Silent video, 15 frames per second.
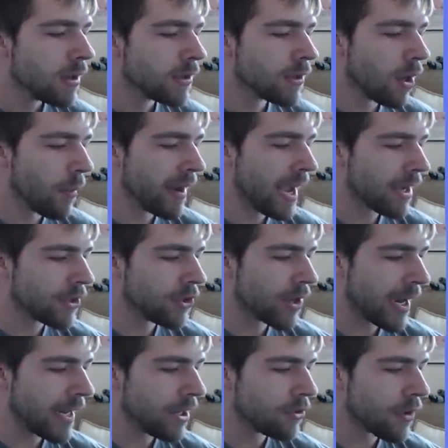So we got
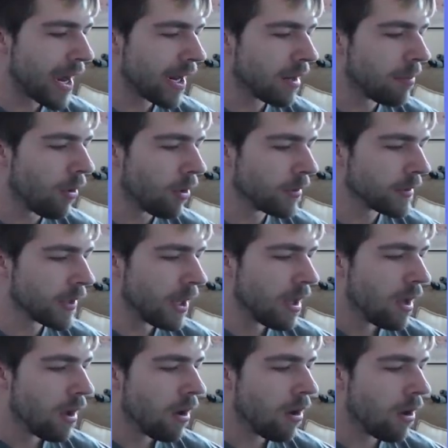Shiny Dragapult
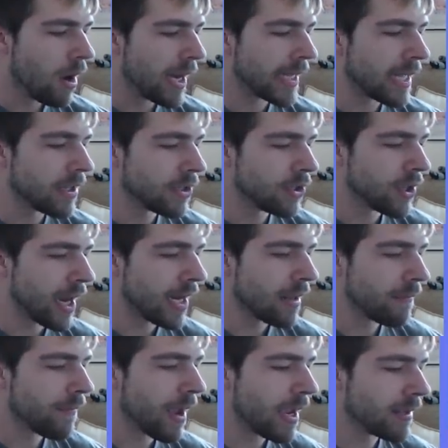on
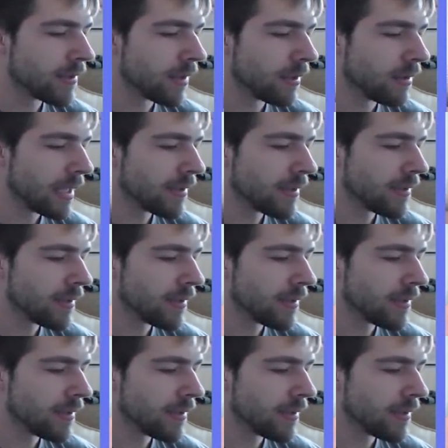Shining Fates. Let's